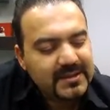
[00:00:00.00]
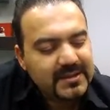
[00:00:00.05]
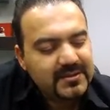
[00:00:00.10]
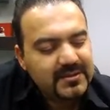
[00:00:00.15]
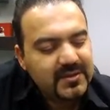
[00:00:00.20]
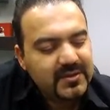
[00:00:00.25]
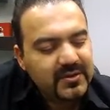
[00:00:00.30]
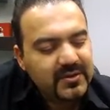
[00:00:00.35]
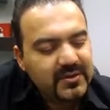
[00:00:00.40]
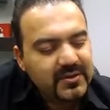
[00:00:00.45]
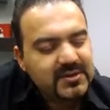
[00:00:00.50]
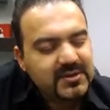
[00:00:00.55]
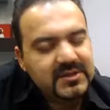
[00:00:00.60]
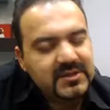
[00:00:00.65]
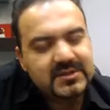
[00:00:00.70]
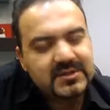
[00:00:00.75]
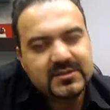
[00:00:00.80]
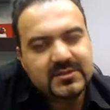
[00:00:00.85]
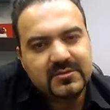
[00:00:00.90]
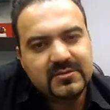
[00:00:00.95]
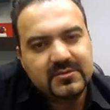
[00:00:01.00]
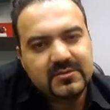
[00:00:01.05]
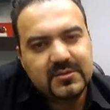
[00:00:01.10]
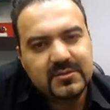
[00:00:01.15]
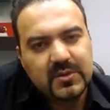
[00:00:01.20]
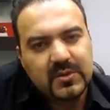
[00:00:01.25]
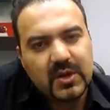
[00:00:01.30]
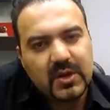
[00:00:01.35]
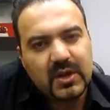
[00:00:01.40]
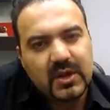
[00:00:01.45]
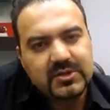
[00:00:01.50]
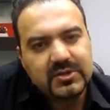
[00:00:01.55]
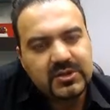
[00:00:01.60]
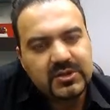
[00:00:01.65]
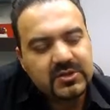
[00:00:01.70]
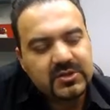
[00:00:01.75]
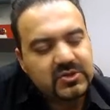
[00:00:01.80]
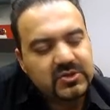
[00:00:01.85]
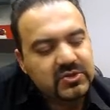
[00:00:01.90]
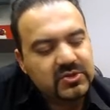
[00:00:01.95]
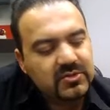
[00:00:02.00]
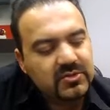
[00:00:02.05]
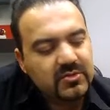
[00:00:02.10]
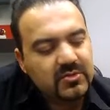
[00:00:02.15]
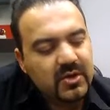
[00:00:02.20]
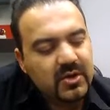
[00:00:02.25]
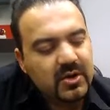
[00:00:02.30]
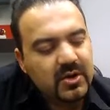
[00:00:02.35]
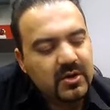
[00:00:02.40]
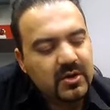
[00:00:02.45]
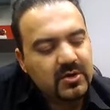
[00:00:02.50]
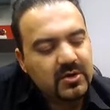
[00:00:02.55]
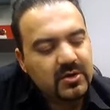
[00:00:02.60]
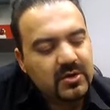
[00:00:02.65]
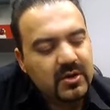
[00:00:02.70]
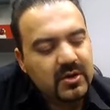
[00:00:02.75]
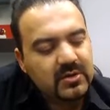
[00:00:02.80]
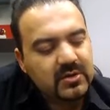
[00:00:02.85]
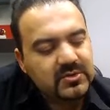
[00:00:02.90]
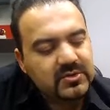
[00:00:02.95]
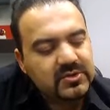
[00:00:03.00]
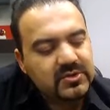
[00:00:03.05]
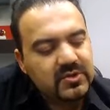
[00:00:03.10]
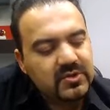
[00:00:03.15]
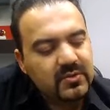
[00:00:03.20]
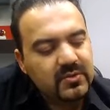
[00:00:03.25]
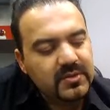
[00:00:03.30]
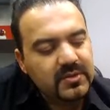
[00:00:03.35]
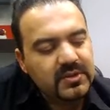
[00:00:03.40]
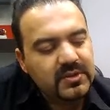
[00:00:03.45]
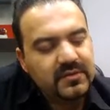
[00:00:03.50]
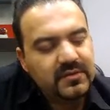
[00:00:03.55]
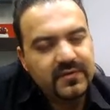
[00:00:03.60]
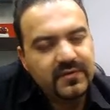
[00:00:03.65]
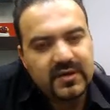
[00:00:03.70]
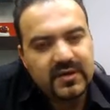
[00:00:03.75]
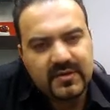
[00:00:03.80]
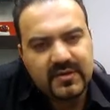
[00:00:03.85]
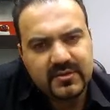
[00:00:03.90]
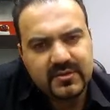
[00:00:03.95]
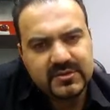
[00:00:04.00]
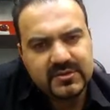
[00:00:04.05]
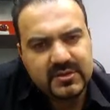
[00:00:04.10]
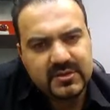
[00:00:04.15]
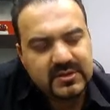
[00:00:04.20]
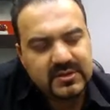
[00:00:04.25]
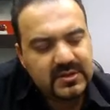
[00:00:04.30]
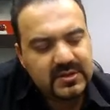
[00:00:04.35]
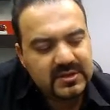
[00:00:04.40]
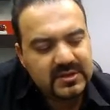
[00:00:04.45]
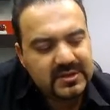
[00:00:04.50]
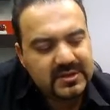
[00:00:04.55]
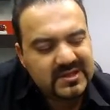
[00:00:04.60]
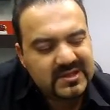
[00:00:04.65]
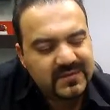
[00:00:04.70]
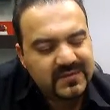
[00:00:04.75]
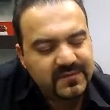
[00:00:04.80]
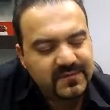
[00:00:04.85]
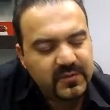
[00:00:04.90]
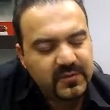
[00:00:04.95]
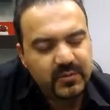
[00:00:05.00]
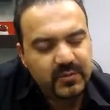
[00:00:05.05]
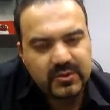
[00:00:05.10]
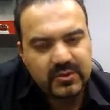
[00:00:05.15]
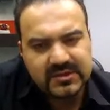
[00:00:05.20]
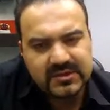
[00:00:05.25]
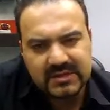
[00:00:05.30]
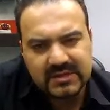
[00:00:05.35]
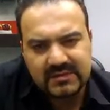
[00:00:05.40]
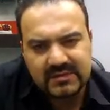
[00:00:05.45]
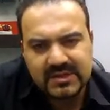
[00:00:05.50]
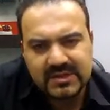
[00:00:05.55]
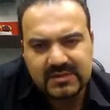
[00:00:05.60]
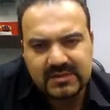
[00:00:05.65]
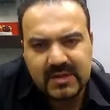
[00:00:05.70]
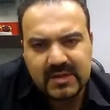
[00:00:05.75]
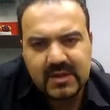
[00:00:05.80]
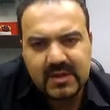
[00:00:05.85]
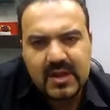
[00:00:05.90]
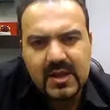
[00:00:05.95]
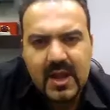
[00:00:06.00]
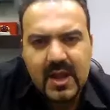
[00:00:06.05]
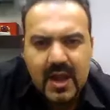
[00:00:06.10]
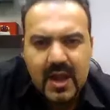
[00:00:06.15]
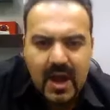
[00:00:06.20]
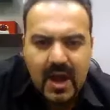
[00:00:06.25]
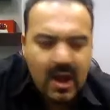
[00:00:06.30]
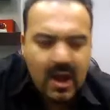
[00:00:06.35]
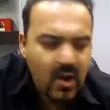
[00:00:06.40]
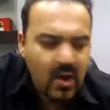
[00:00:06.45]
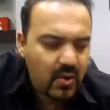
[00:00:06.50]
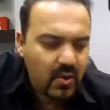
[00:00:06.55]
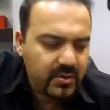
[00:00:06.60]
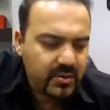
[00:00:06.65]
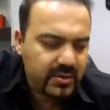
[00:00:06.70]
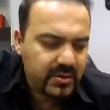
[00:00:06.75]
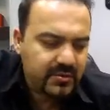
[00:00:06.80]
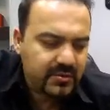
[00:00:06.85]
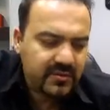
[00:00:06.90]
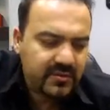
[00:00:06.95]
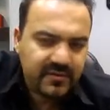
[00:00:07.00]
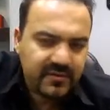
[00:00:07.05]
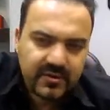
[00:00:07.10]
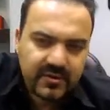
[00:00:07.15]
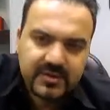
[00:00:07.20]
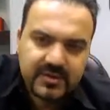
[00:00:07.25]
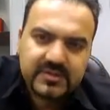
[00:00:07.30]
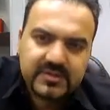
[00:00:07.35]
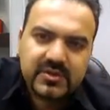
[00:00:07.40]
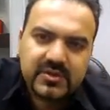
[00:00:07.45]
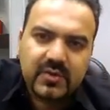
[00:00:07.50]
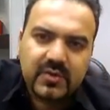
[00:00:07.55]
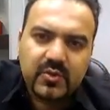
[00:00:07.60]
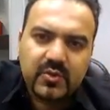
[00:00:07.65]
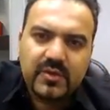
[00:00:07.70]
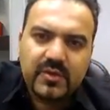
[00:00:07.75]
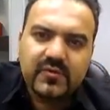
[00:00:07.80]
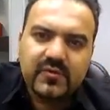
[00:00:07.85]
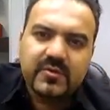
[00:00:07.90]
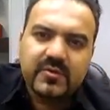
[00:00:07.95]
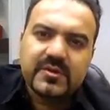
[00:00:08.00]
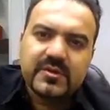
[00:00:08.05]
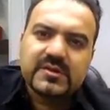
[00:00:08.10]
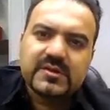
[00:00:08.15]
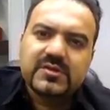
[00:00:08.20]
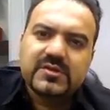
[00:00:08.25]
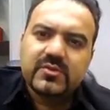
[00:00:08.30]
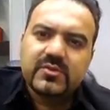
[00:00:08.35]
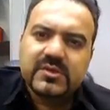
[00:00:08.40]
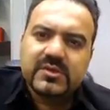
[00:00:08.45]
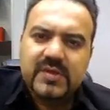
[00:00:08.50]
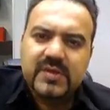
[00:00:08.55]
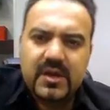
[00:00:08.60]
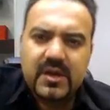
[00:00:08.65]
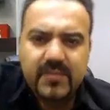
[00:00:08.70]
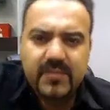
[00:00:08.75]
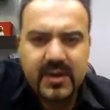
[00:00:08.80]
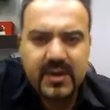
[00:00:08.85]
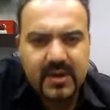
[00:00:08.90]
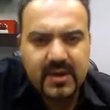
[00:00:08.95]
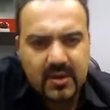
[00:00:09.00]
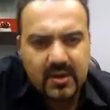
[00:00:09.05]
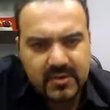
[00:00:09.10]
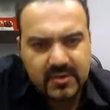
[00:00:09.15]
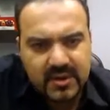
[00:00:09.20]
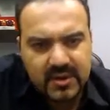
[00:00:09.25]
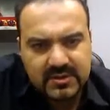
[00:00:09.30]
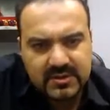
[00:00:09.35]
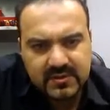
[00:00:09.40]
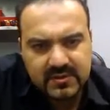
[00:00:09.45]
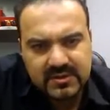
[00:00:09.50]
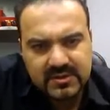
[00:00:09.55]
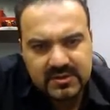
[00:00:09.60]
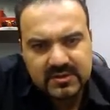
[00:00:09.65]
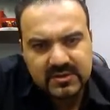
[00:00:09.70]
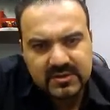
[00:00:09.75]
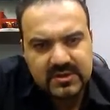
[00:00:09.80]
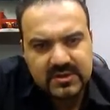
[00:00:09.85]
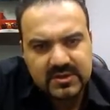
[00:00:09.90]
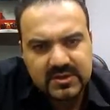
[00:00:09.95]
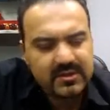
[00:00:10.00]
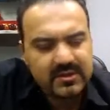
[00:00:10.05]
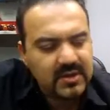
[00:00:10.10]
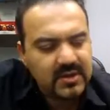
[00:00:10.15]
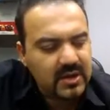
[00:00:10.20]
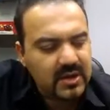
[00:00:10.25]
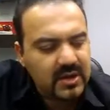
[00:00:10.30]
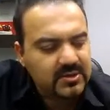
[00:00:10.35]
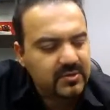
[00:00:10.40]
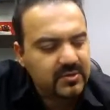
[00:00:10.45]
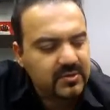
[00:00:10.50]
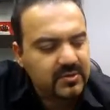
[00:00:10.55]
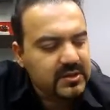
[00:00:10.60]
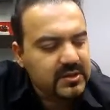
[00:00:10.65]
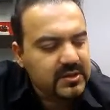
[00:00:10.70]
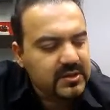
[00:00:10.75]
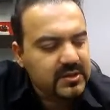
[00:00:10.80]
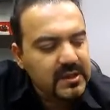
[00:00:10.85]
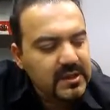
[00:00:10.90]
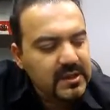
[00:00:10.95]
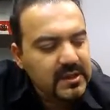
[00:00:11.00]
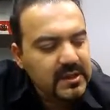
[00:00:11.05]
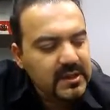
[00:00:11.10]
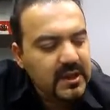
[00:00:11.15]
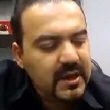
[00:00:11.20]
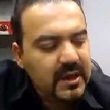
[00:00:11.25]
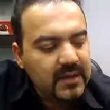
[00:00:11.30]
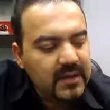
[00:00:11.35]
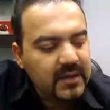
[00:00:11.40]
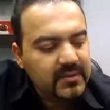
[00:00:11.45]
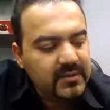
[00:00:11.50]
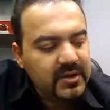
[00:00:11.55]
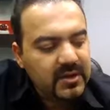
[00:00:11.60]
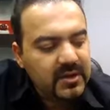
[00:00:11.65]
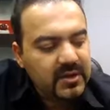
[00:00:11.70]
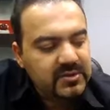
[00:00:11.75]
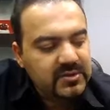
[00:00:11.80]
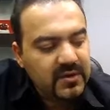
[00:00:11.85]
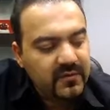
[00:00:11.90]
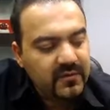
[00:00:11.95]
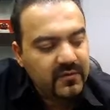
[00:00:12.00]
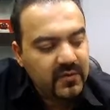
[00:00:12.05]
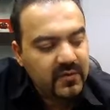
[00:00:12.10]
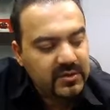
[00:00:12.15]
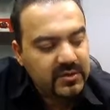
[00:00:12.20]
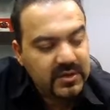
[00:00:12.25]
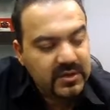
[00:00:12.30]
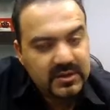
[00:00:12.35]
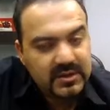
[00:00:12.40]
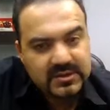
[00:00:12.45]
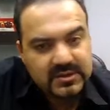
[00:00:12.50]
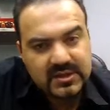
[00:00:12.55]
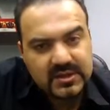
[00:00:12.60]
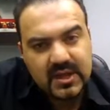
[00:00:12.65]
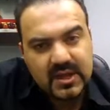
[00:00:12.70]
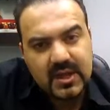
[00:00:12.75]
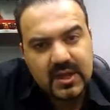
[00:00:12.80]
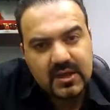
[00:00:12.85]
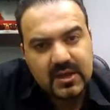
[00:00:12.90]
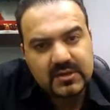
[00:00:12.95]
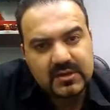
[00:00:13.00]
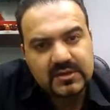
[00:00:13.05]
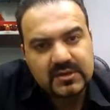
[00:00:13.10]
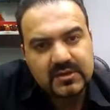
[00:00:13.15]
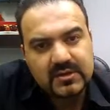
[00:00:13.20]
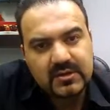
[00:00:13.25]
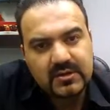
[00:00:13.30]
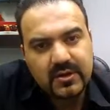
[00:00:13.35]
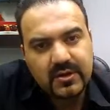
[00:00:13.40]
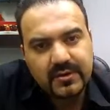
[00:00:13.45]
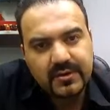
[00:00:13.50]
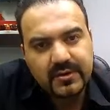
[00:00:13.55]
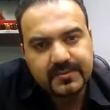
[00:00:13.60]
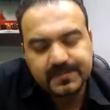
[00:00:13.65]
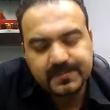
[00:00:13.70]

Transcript: this logic is wrong on so many different levels. The few points that he makes about how, in reverse, they would have committed suicide by now because of Islamic doctrine, and because of what they say is in their